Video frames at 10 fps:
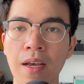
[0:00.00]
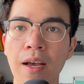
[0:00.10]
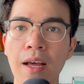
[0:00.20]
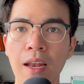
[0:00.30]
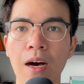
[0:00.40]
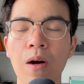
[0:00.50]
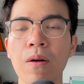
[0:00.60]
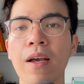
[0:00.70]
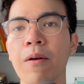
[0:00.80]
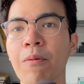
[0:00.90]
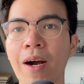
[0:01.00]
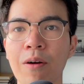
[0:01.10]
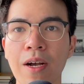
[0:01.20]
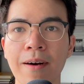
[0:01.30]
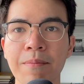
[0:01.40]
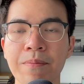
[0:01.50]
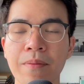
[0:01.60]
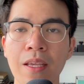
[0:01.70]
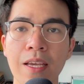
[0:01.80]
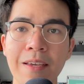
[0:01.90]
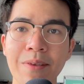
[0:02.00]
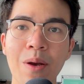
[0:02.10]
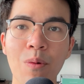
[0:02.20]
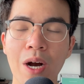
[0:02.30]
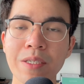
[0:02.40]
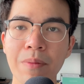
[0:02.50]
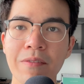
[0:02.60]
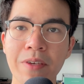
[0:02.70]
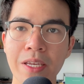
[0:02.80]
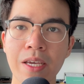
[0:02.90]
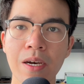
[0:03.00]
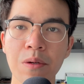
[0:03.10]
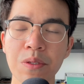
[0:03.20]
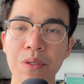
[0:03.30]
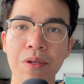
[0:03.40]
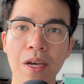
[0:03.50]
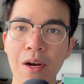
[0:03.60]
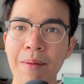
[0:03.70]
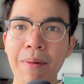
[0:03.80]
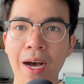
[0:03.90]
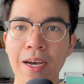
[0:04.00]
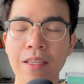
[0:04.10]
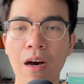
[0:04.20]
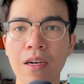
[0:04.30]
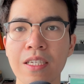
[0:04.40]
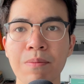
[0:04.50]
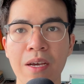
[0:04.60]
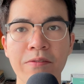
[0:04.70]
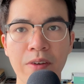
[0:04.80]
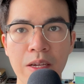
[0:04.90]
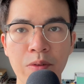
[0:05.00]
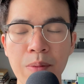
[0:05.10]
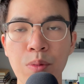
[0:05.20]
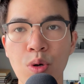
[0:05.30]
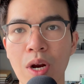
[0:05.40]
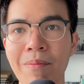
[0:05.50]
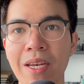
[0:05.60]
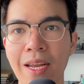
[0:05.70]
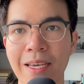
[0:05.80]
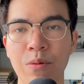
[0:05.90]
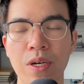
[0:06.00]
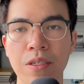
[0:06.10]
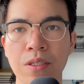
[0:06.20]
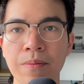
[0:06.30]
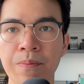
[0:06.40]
Hello and welcome. If you have watched my videos, you know that Python is my favorite programming language.